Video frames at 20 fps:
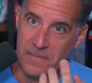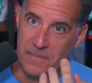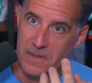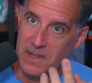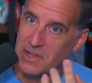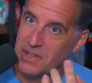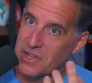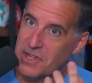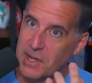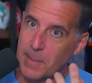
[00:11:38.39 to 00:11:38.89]

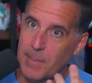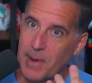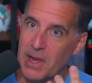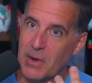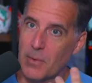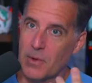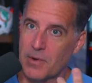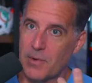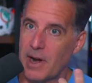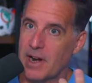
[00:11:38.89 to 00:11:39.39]
This is a big
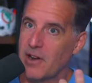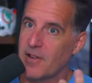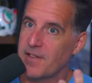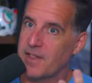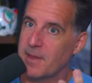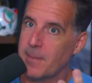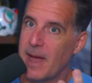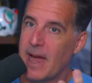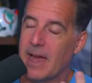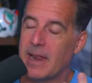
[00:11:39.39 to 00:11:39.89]
one right off
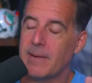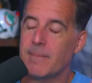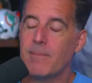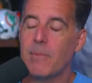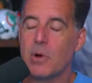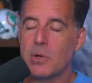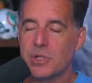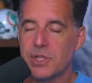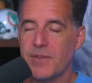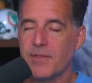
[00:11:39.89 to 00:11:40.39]
the bat. And
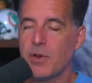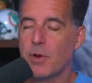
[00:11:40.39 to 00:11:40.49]
most of